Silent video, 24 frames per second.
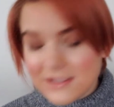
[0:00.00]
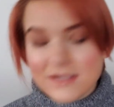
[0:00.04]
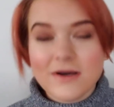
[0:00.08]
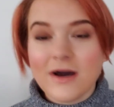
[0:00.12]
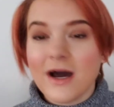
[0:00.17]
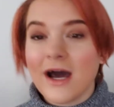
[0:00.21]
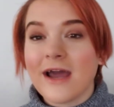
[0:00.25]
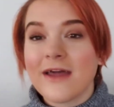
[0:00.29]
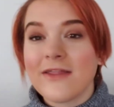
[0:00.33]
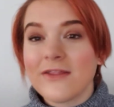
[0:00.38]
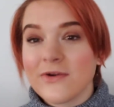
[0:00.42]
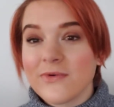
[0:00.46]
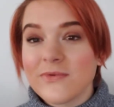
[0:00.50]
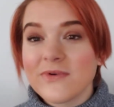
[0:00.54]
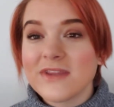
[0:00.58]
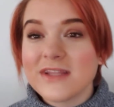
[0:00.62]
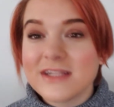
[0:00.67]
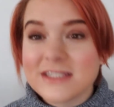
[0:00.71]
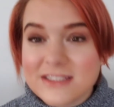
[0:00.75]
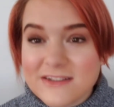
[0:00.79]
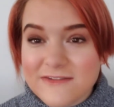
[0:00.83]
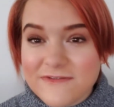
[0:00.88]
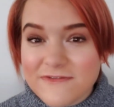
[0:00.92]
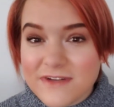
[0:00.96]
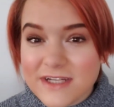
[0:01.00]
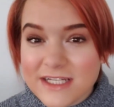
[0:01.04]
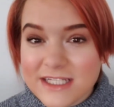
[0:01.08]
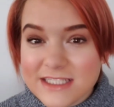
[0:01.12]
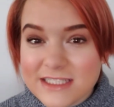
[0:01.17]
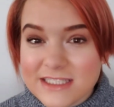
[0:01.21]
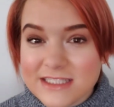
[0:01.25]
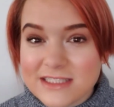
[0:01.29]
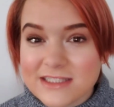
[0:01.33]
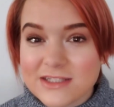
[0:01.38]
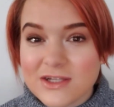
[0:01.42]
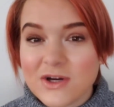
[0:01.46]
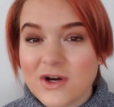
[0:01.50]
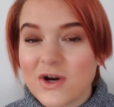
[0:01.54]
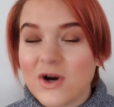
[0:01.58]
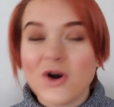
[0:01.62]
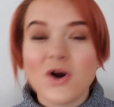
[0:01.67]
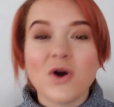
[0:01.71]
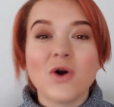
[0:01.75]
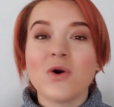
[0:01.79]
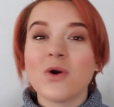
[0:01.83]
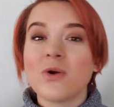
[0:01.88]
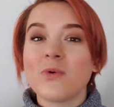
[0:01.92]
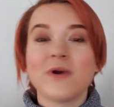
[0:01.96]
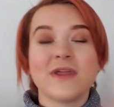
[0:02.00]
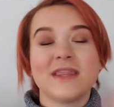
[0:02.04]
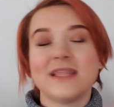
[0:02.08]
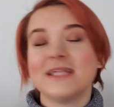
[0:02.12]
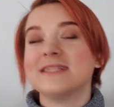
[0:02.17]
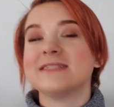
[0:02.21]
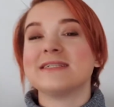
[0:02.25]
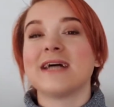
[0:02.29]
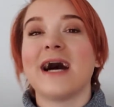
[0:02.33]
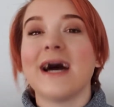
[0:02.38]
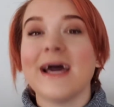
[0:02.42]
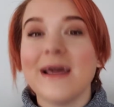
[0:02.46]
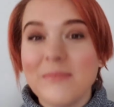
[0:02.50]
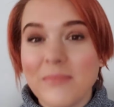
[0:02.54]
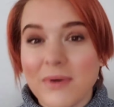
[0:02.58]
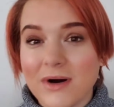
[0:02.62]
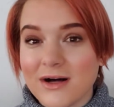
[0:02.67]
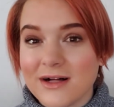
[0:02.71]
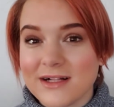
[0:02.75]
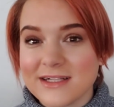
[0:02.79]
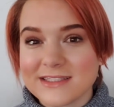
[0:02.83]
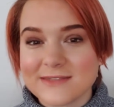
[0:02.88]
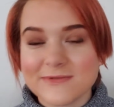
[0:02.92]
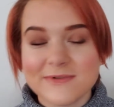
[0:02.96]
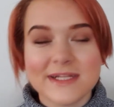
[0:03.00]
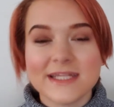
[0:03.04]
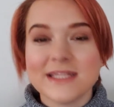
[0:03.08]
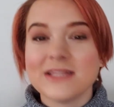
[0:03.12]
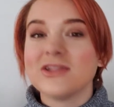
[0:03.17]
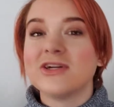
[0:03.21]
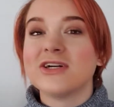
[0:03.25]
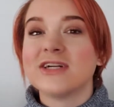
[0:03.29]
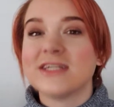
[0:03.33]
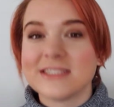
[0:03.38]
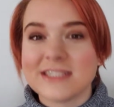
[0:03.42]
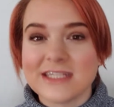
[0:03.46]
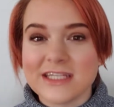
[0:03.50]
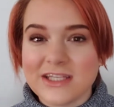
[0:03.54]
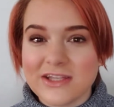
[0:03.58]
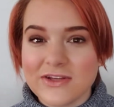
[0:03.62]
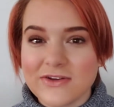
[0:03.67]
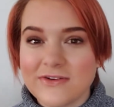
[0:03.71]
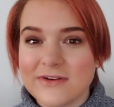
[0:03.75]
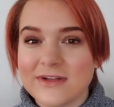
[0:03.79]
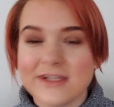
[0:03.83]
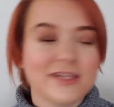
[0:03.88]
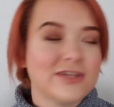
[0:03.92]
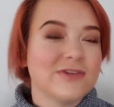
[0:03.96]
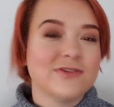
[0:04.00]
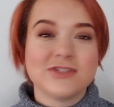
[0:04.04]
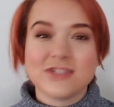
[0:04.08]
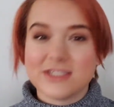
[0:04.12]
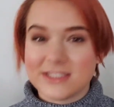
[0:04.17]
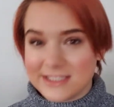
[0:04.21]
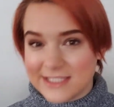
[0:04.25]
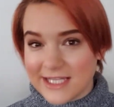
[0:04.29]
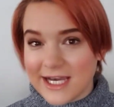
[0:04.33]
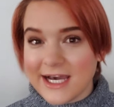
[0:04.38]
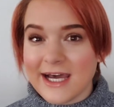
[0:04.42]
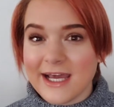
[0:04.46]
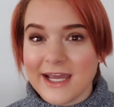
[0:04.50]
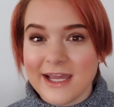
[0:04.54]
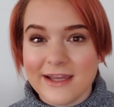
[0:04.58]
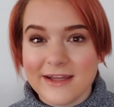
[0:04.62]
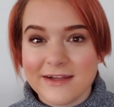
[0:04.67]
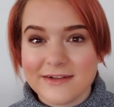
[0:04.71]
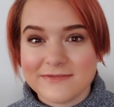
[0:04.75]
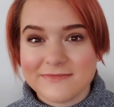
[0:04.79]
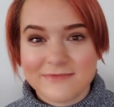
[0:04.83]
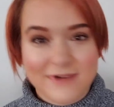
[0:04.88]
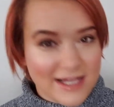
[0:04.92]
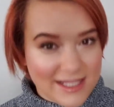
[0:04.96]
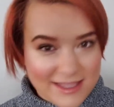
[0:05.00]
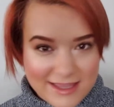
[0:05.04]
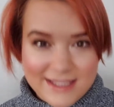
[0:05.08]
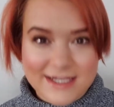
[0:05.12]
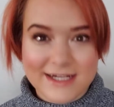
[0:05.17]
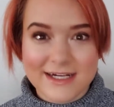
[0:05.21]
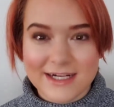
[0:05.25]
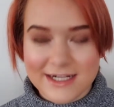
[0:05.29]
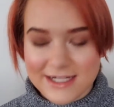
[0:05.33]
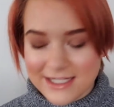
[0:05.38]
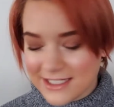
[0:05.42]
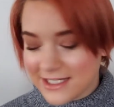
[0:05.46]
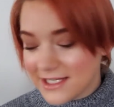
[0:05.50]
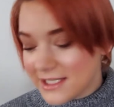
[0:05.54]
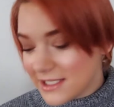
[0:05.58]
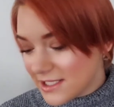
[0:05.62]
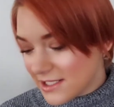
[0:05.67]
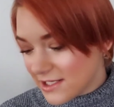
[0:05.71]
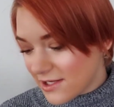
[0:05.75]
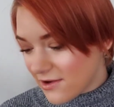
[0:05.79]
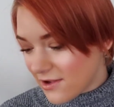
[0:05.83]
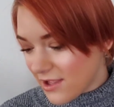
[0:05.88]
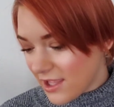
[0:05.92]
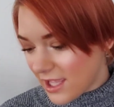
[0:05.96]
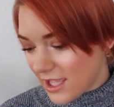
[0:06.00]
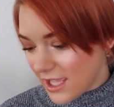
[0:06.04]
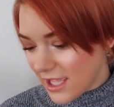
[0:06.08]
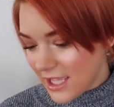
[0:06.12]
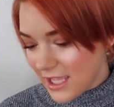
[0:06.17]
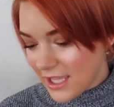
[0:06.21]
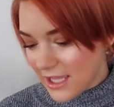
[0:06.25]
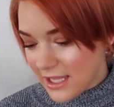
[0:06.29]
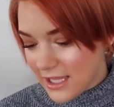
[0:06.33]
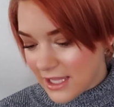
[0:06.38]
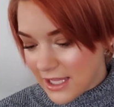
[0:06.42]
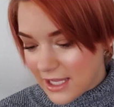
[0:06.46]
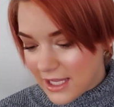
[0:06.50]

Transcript: either with his fists or with his eyeballs when he looks at you and you just die right there, okay?